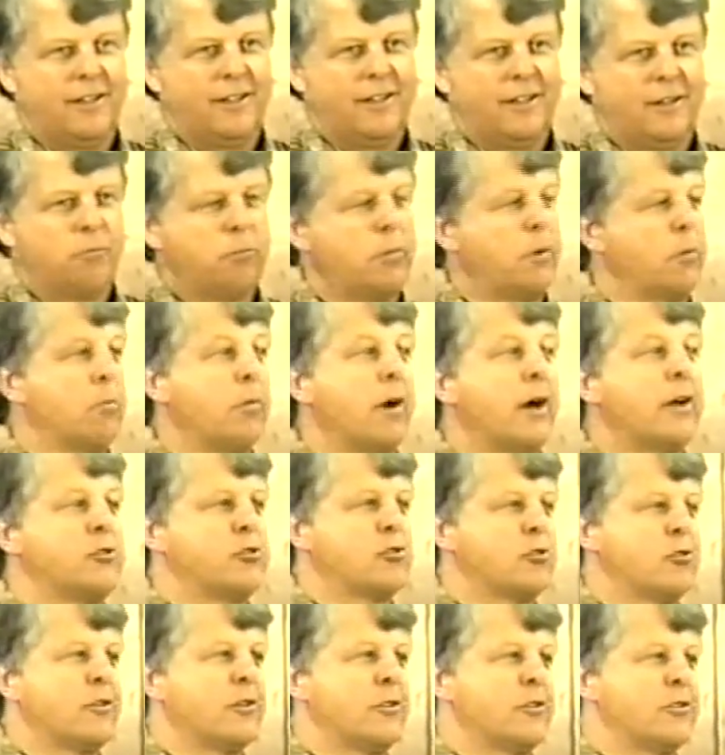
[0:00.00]
But by
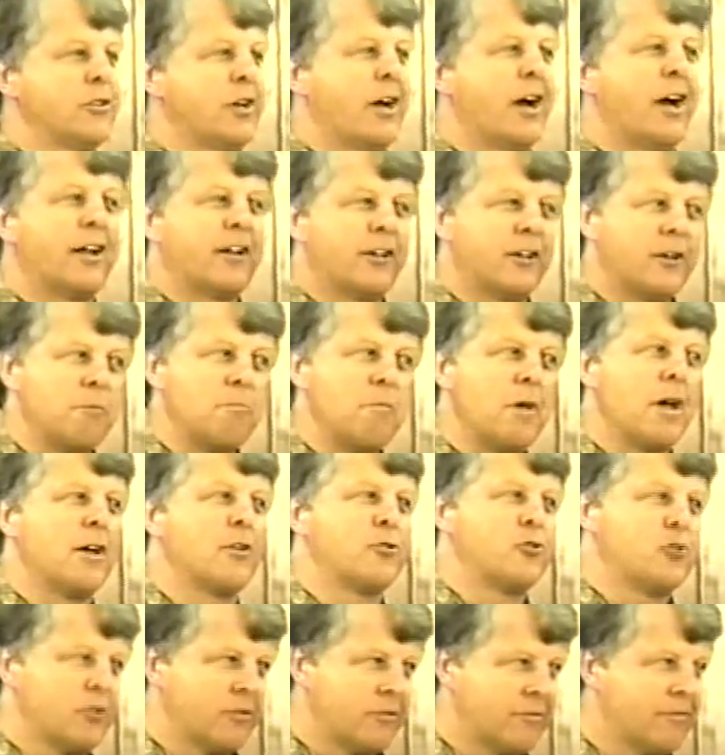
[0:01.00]
George, I can
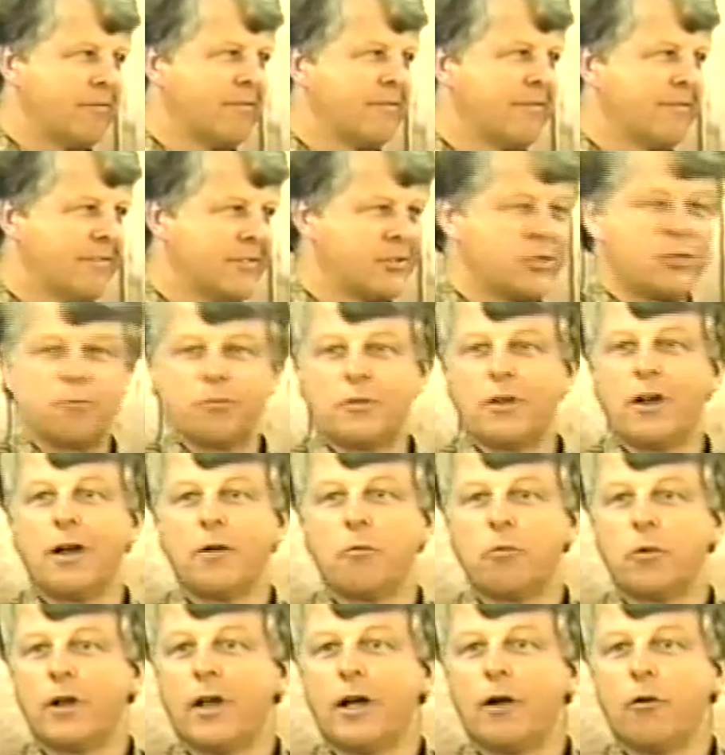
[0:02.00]
imagine sometime
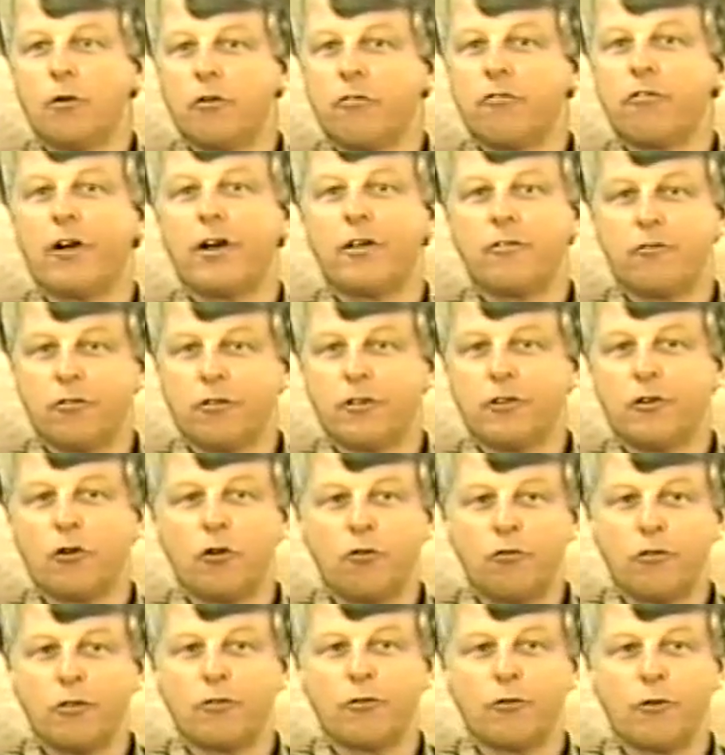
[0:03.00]
when I will fight for the
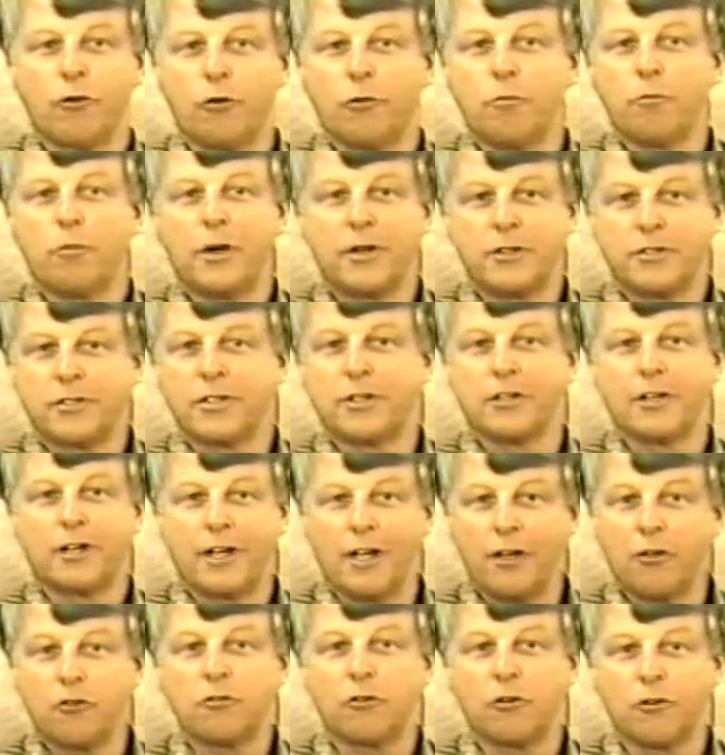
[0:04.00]
overthrow of my city
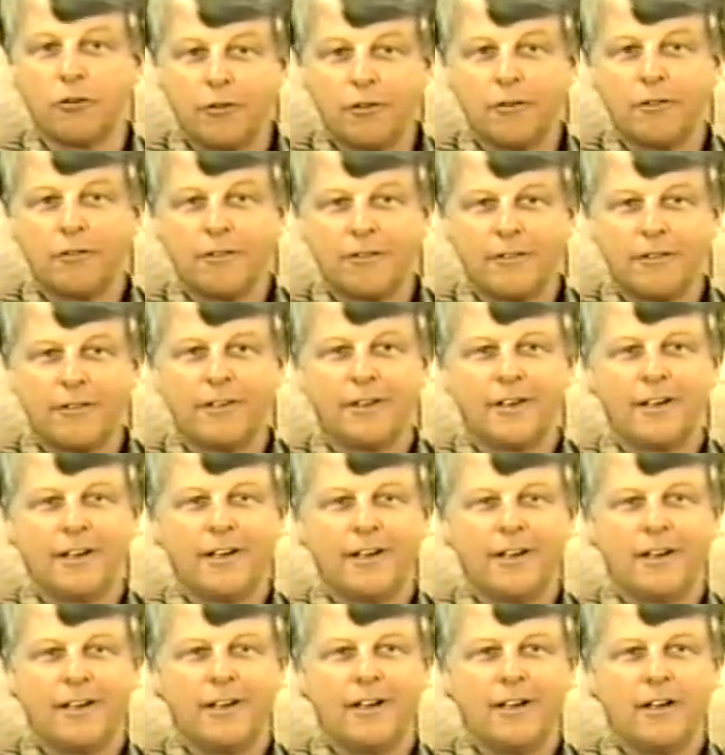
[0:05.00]
council
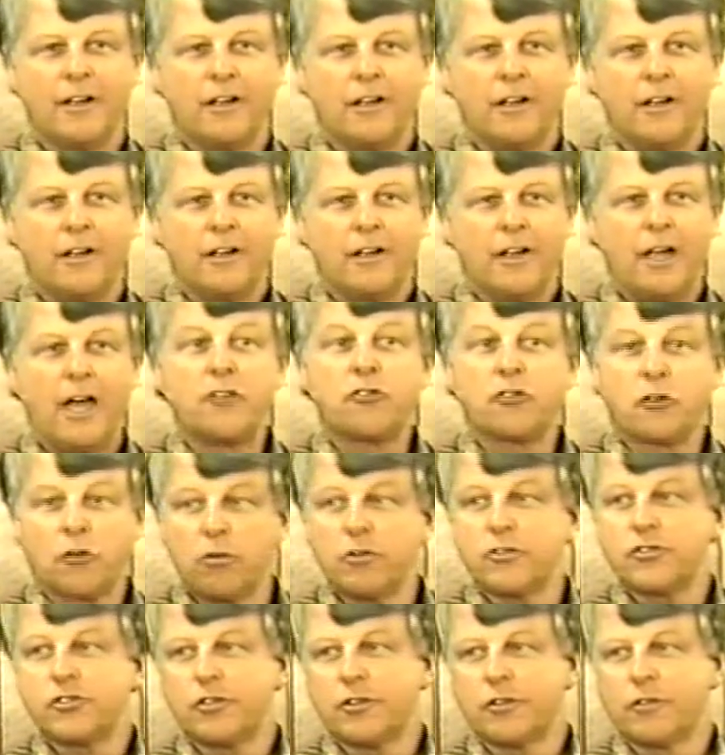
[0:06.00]
as a
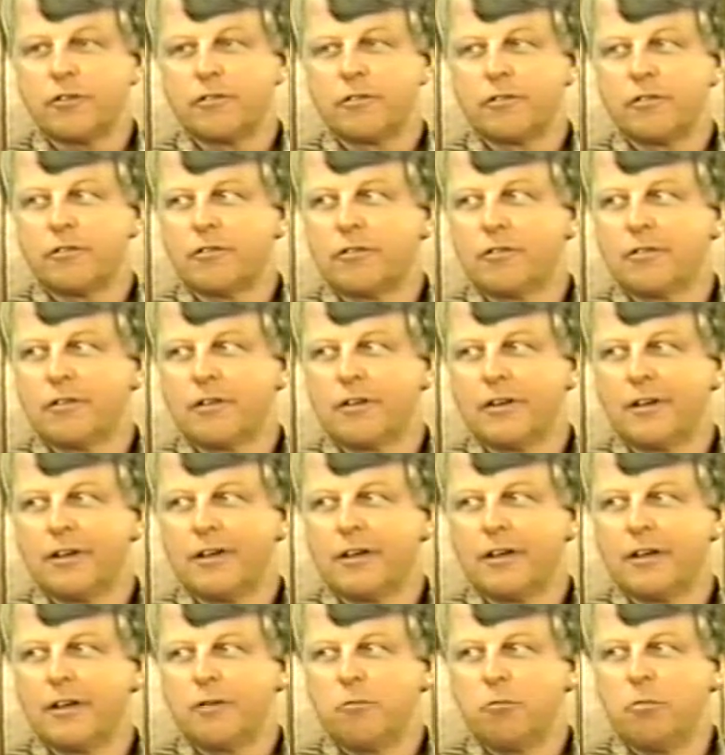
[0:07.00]
Christian,
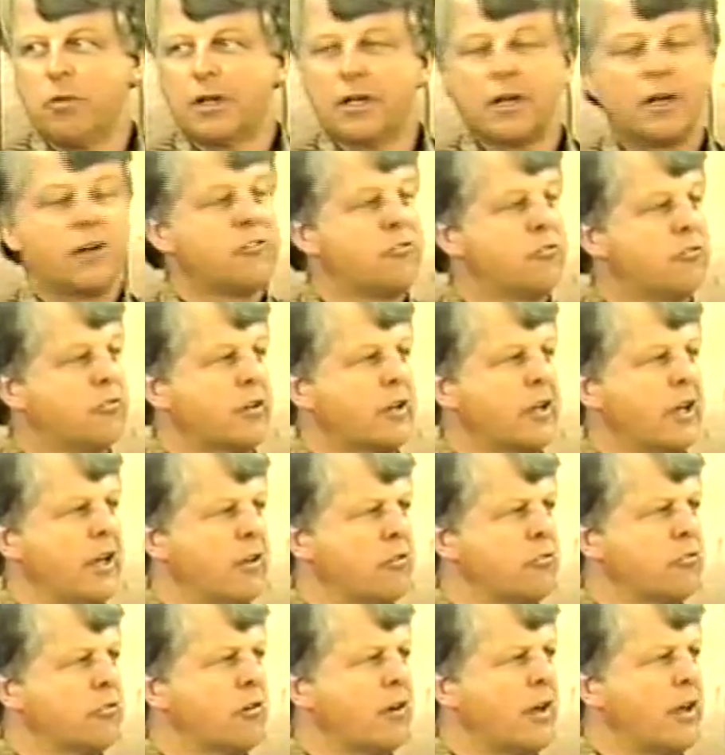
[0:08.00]
because the
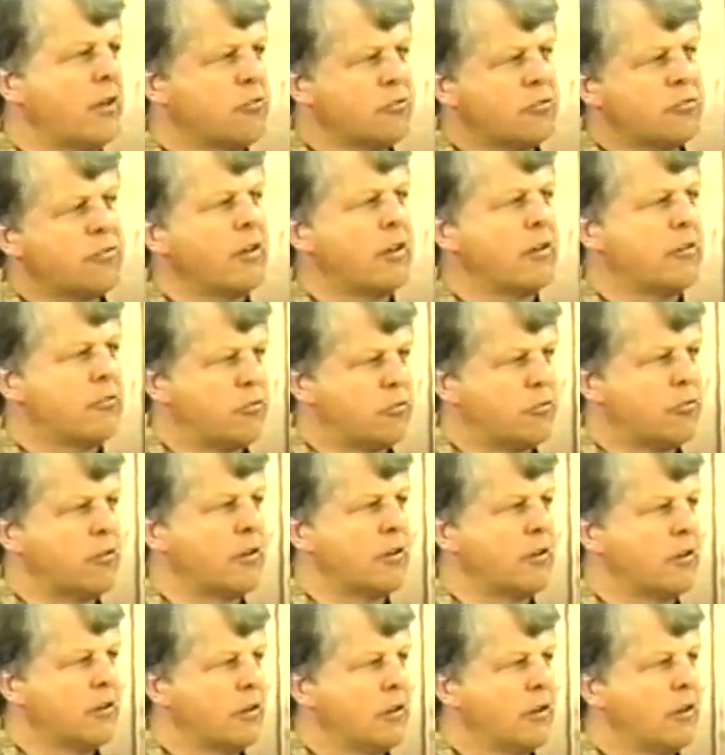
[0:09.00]
council has a tendency
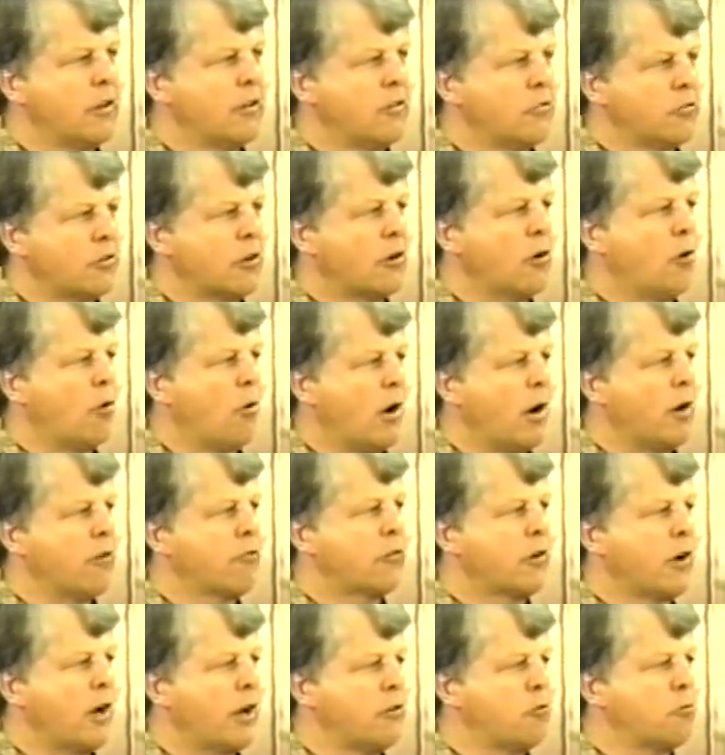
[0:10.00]
to go off
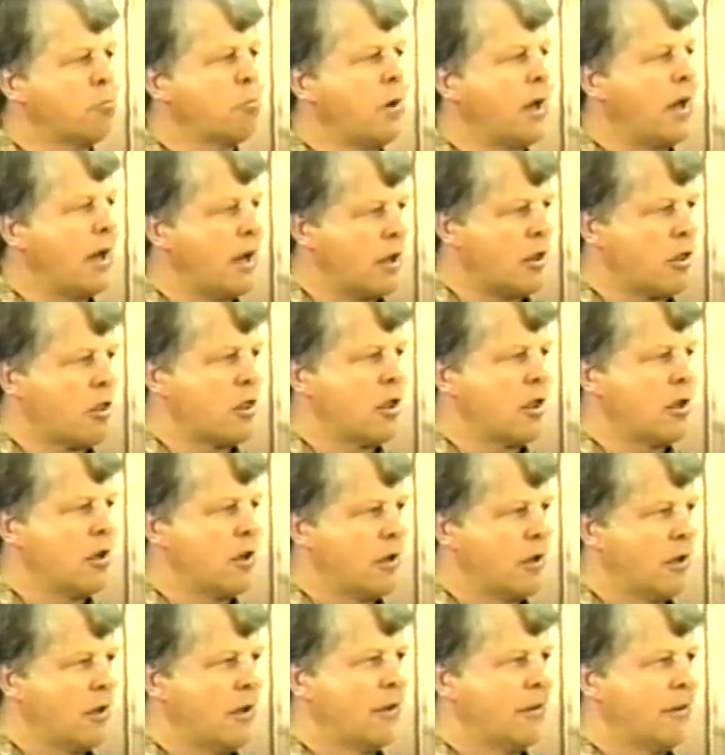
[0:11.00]
God's path.
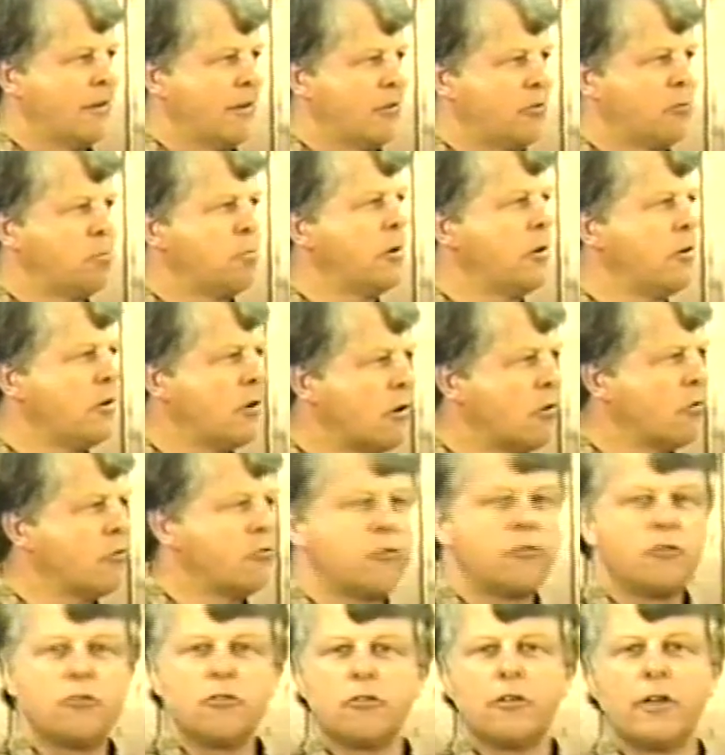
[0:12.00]
It's been known to
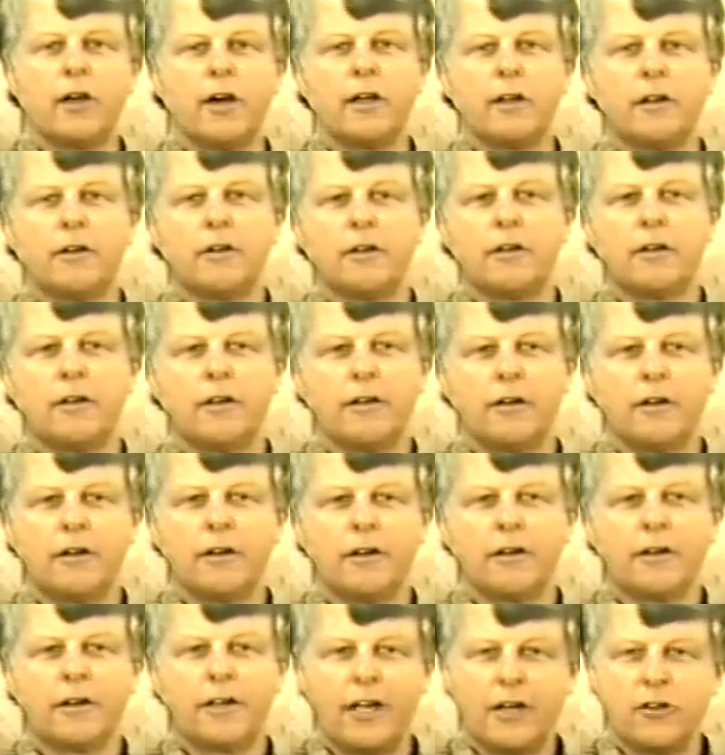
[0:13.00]
do that
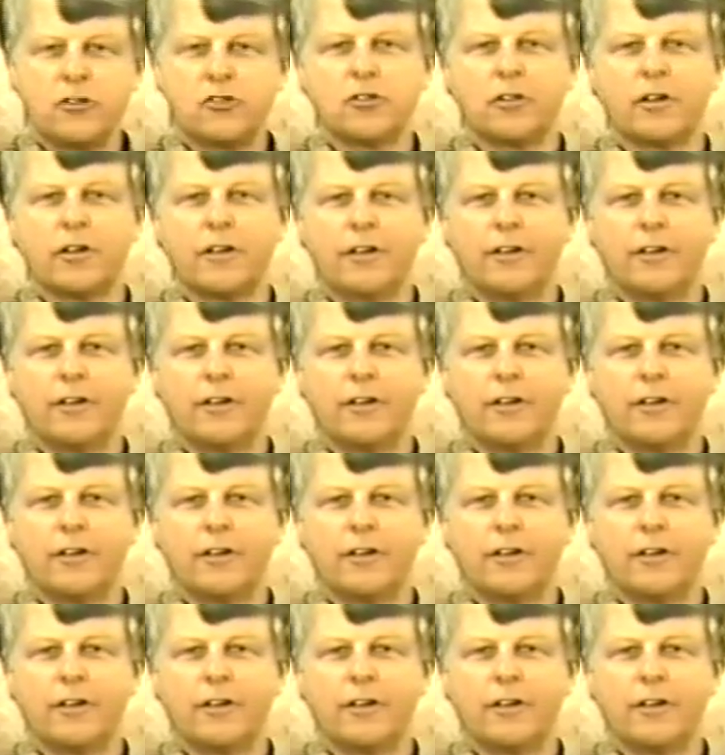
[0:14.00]
occasionally.